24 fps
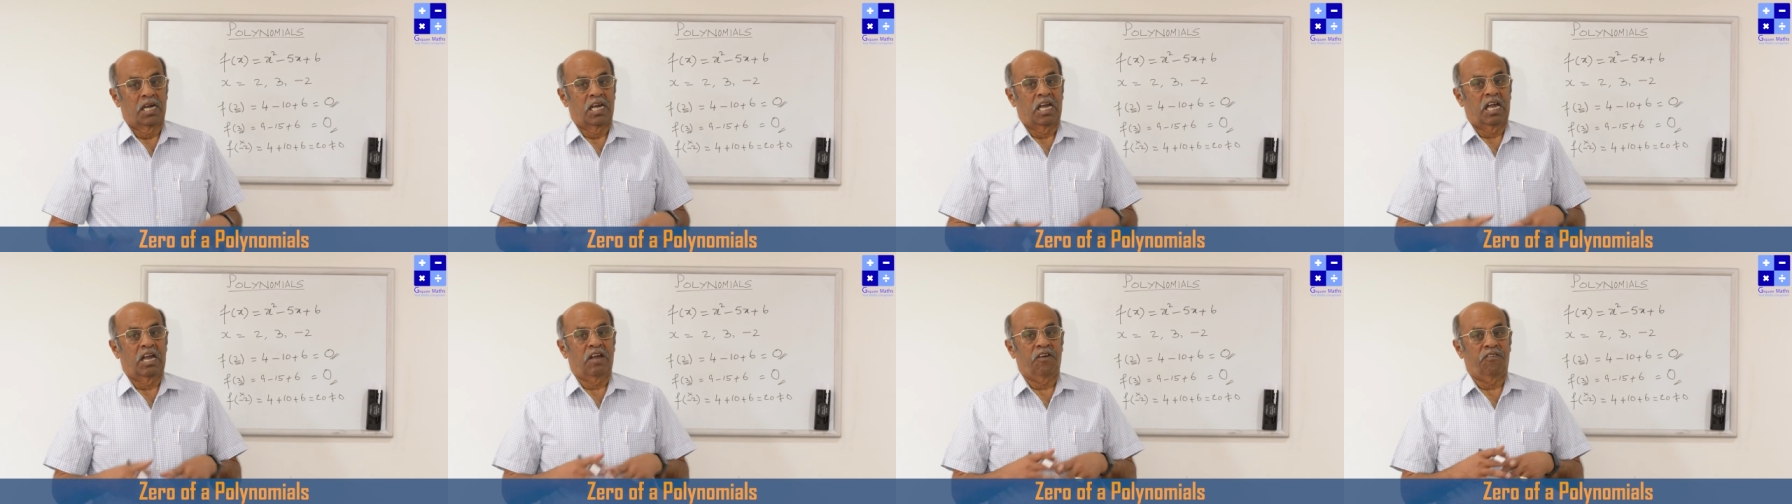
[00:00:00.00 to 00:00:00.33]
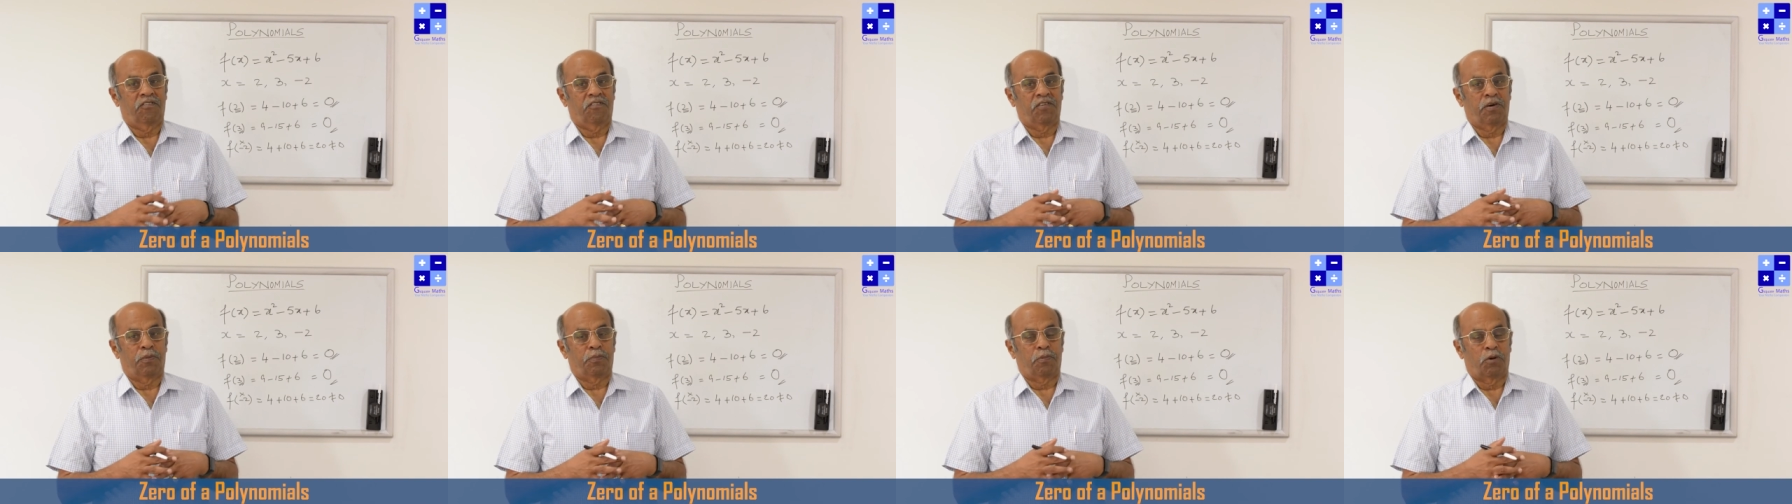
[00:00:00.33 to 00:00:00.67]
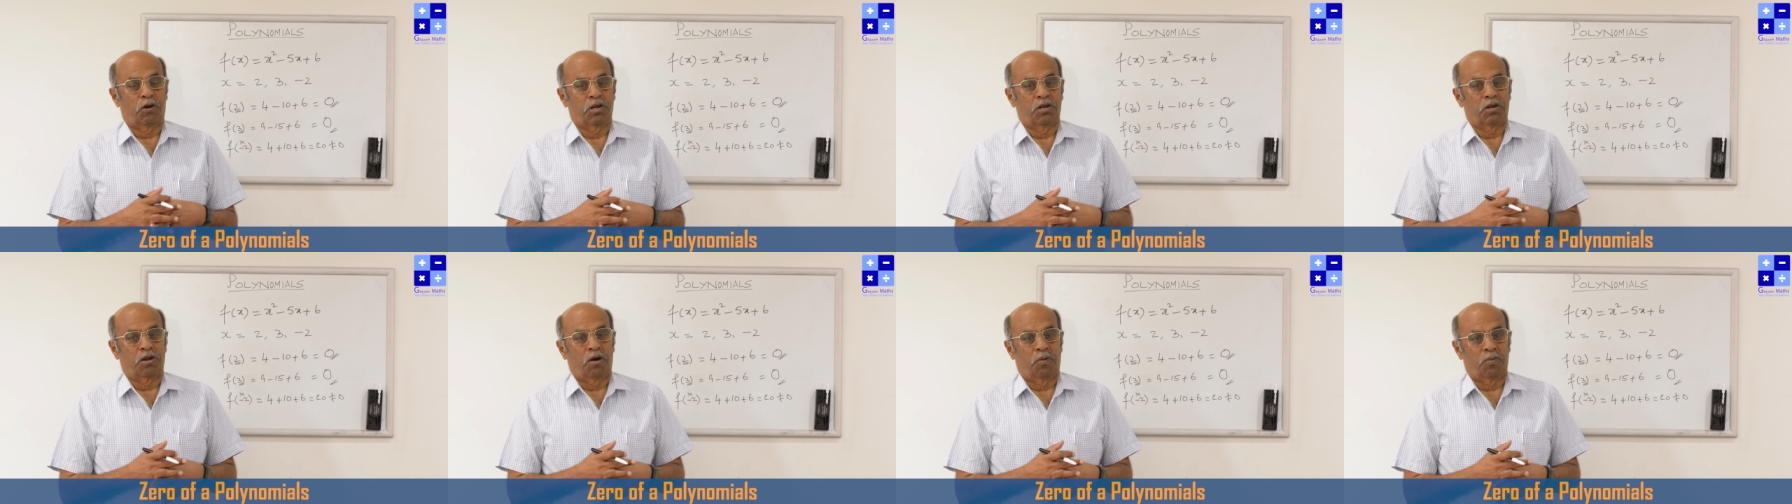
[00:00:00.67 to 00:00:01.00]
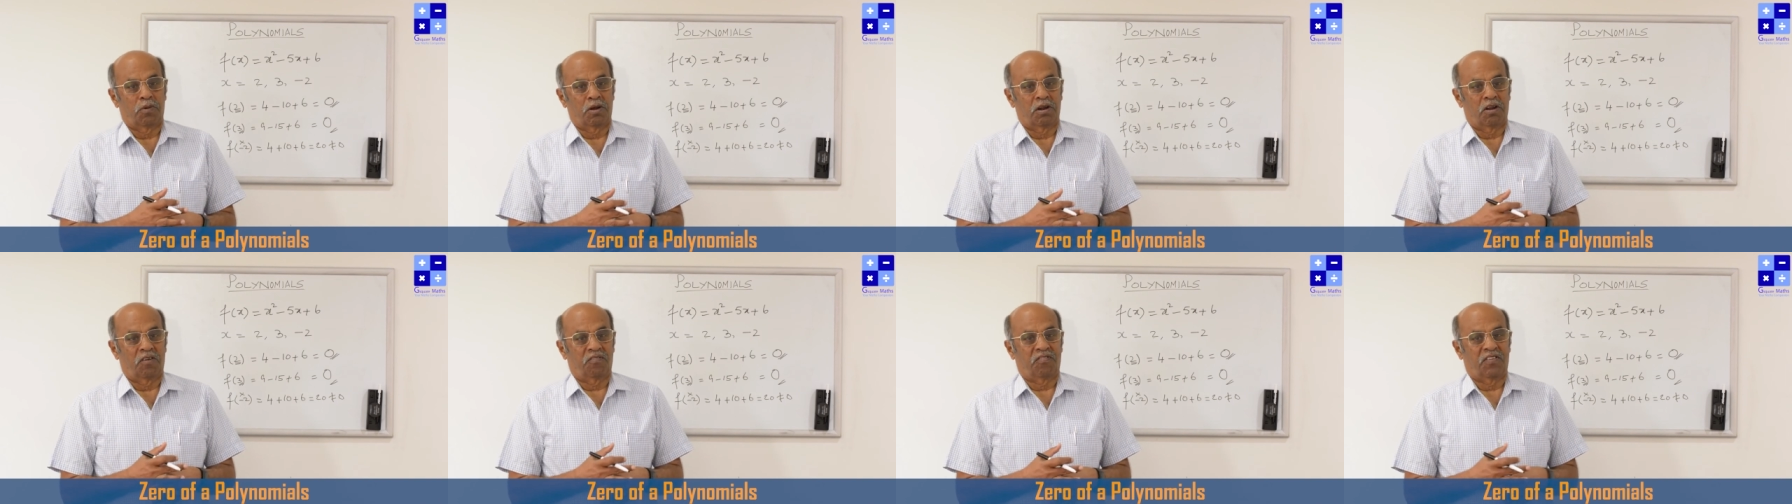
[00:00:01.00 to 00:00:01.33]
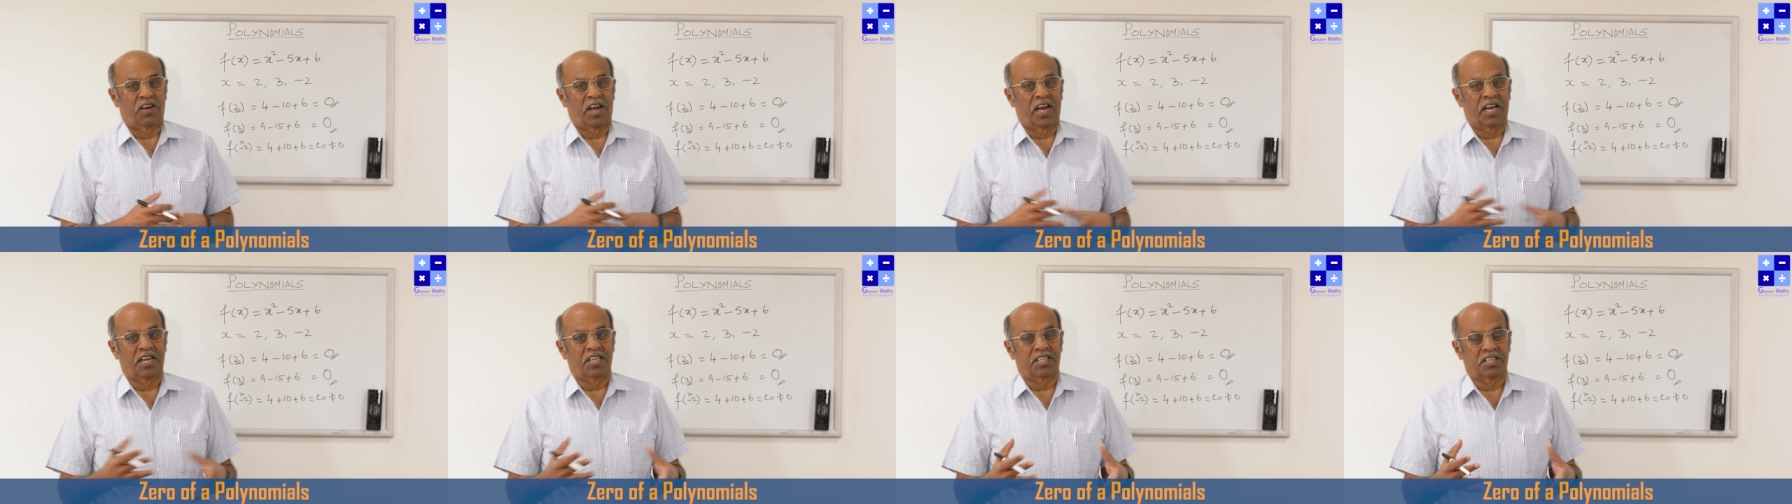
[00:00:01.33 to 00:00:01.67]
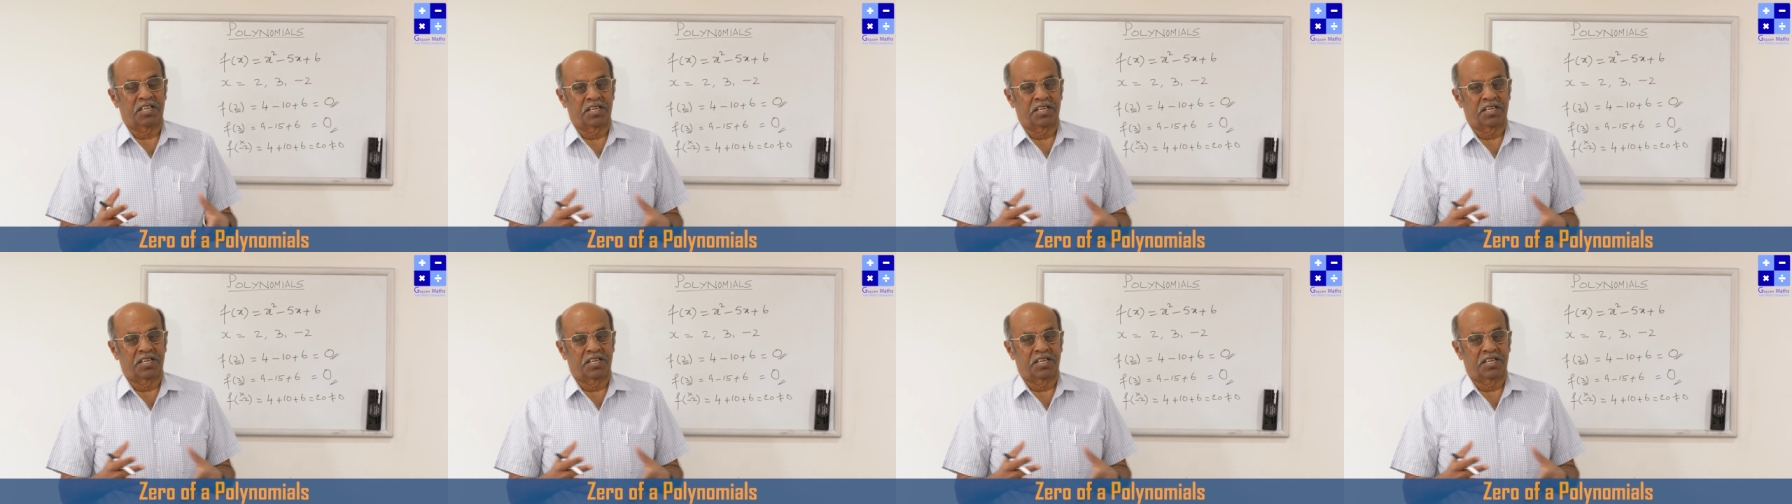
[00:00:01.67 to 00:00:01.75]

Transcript: if a polynomial of nth